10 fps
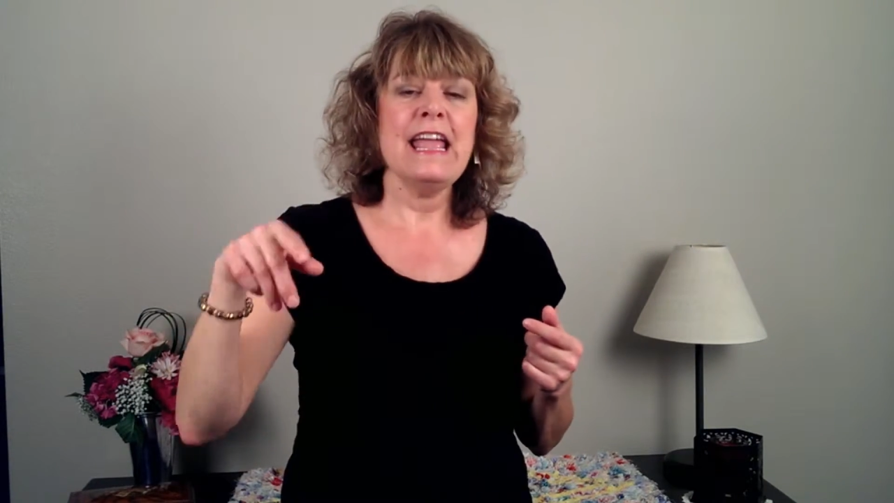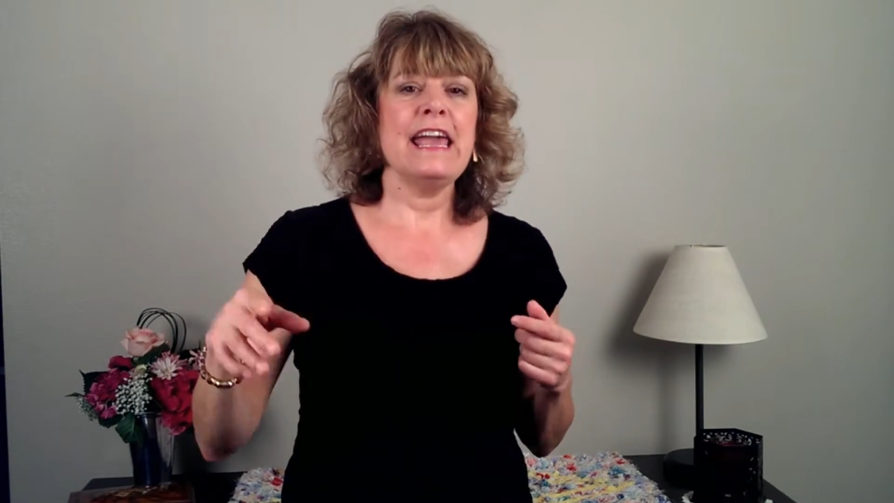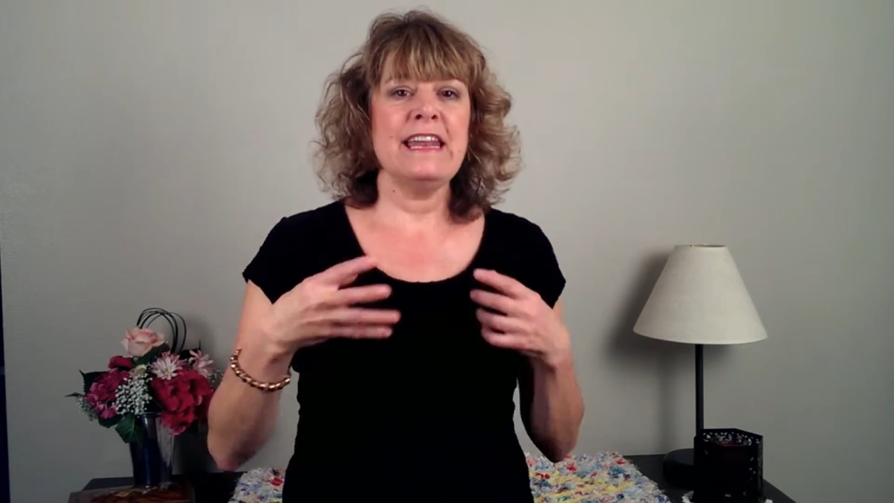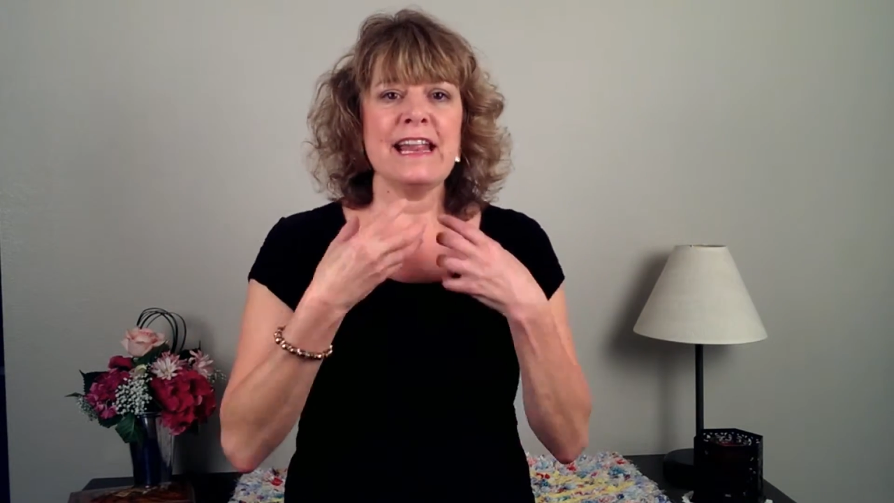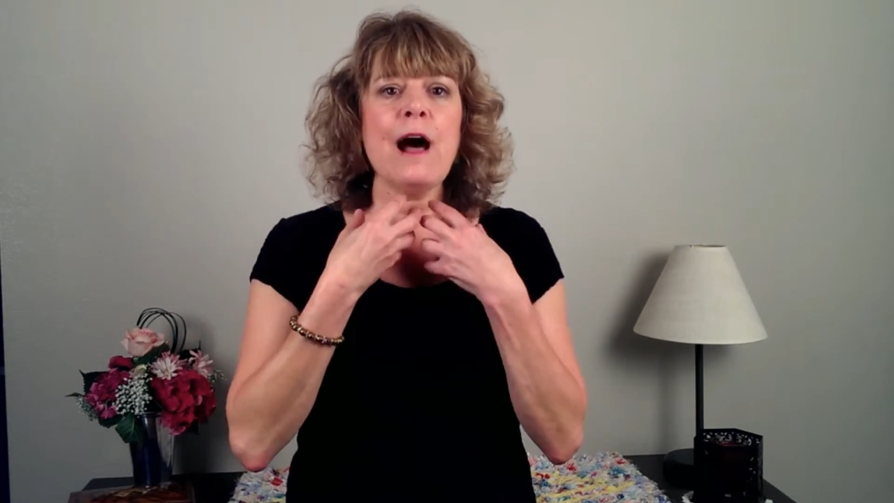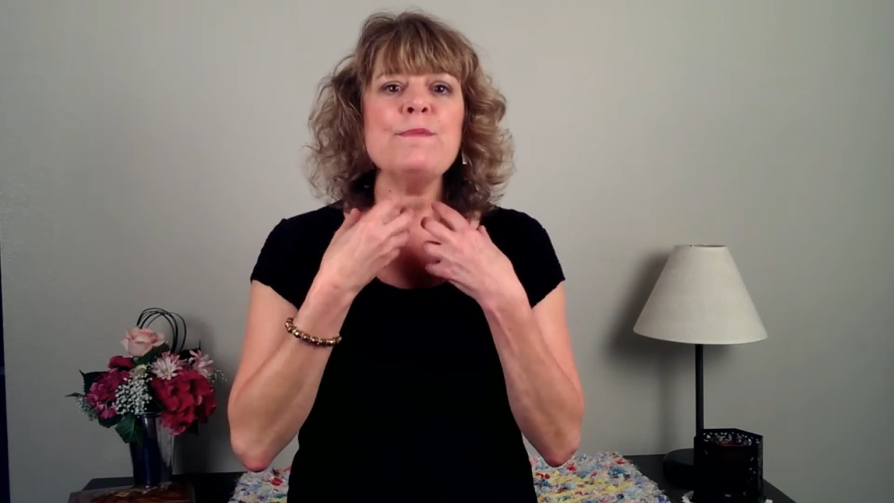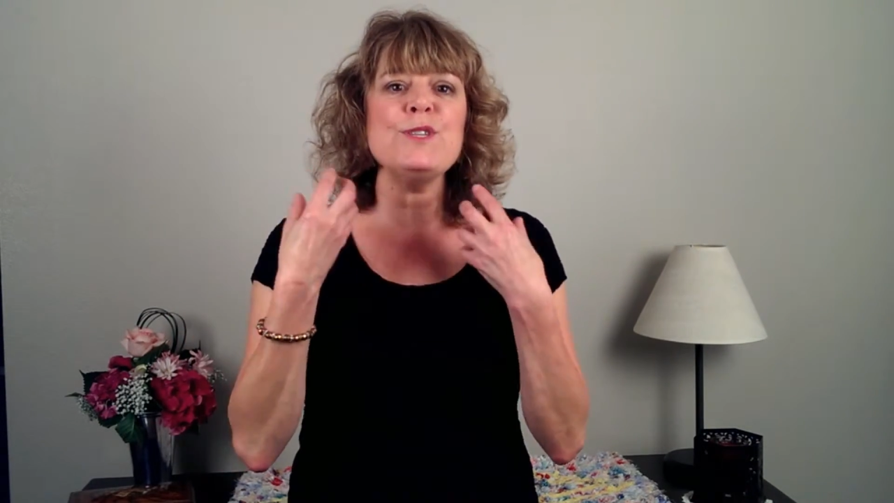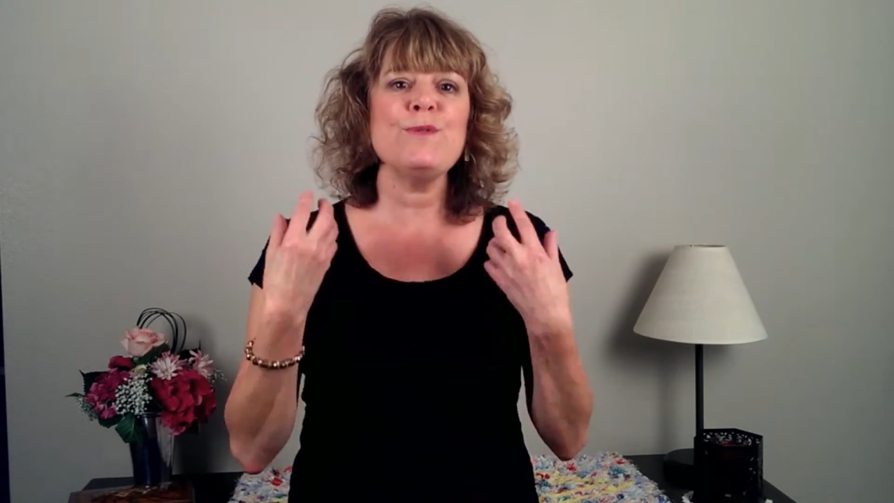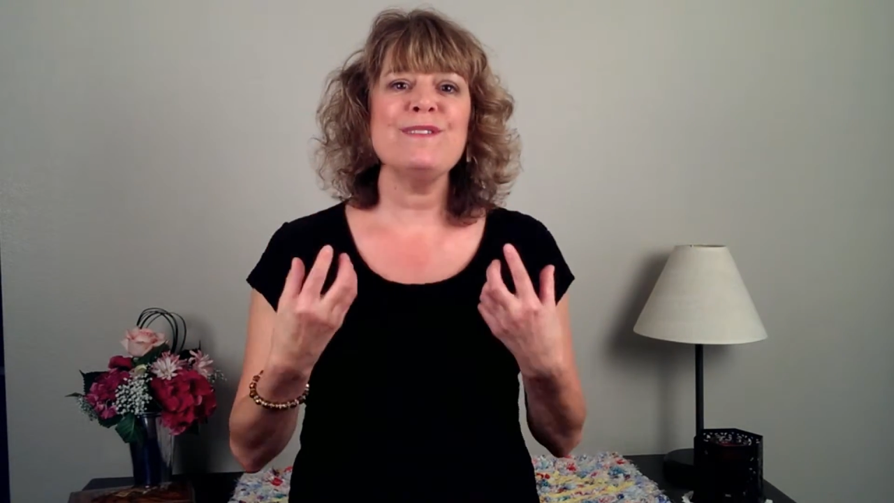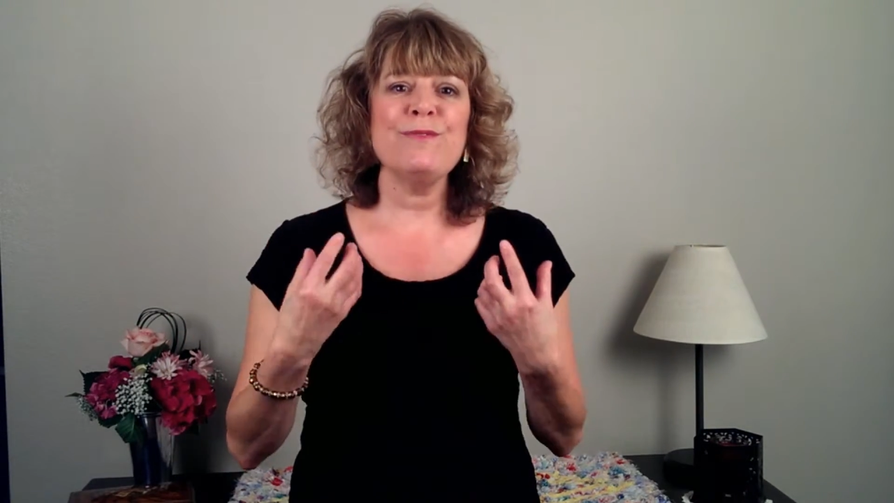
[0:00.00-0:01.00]
And it helps
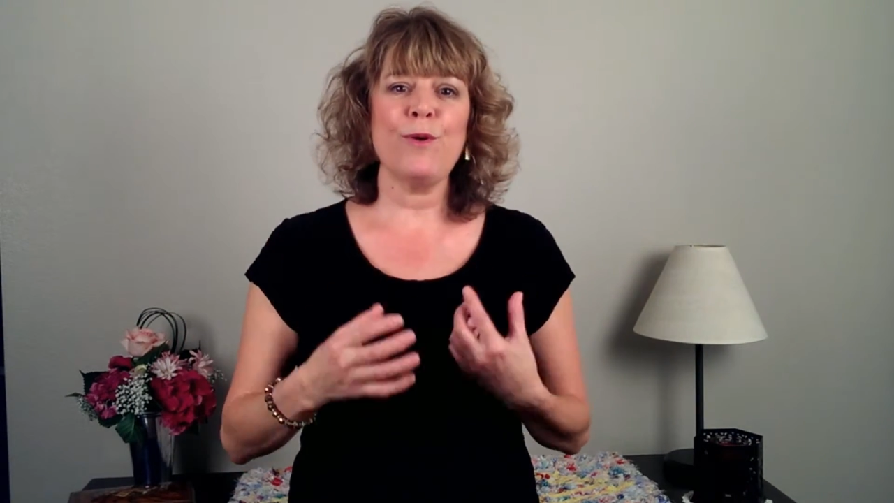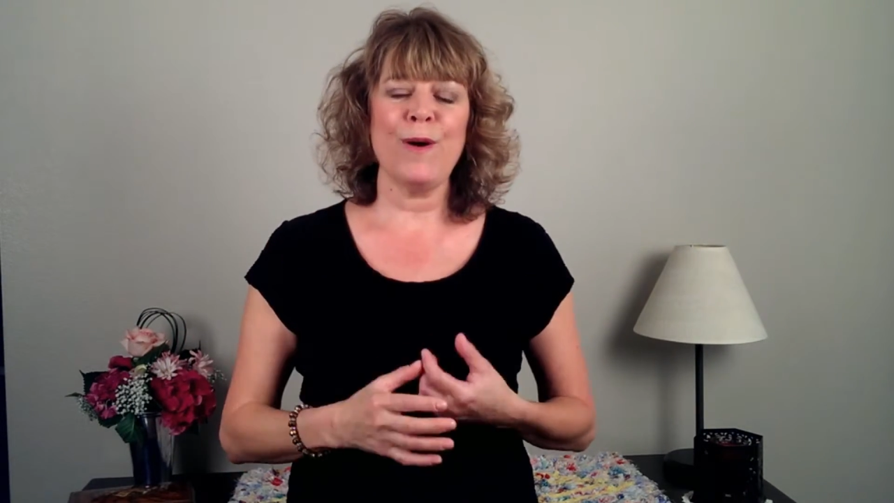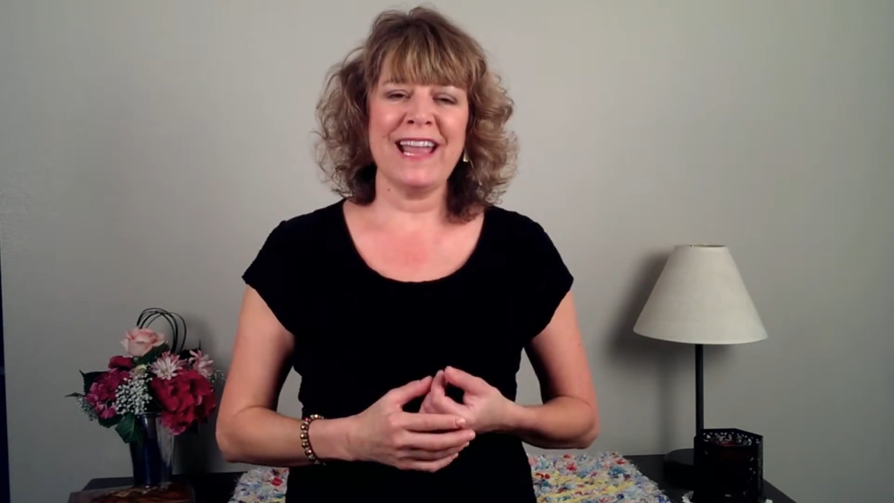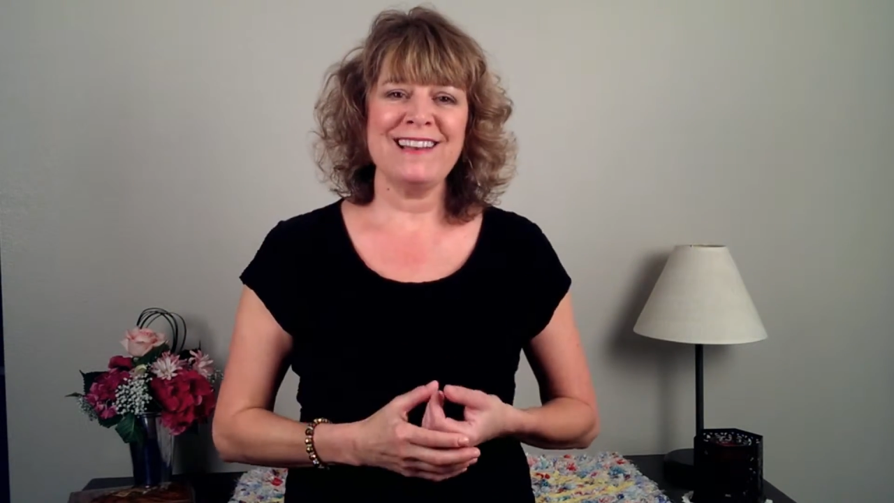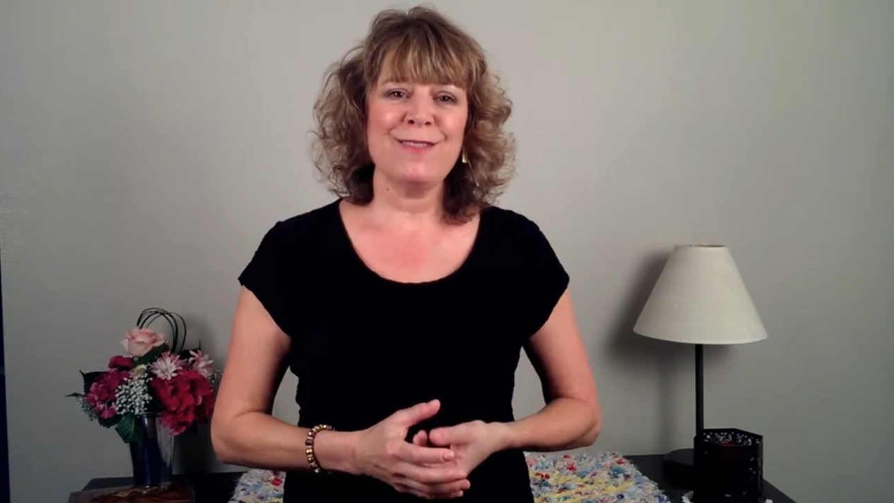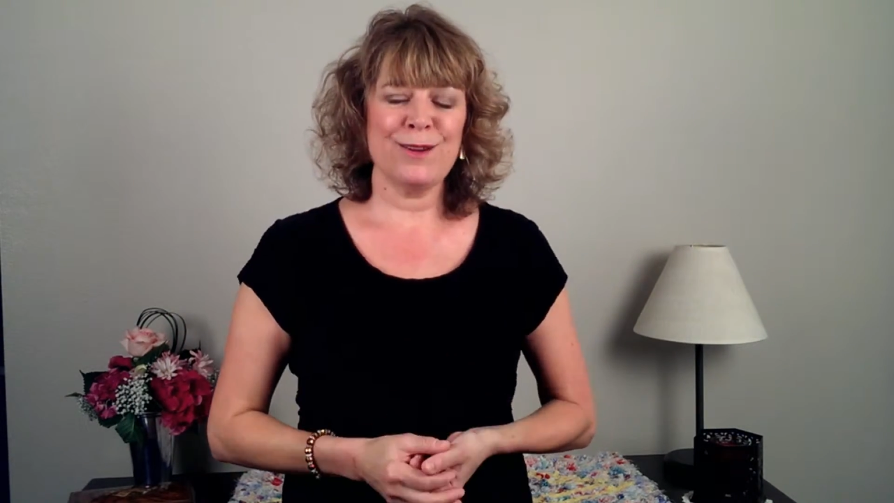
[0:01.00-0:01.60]
you avoid